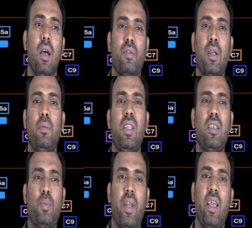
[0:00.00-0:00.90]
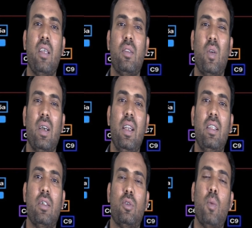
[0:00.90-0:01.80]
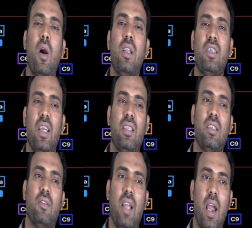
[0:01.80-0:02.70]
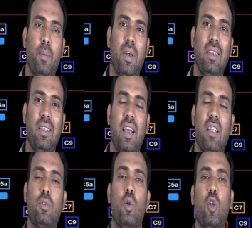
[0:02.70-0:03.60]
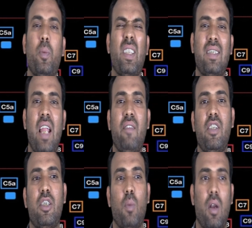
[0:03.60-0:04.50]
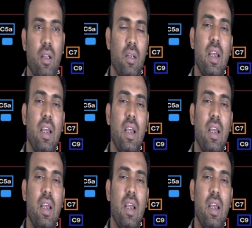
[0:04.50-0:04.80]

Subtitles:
From this place, only the small changes will happen. That is going to be a sandwich model.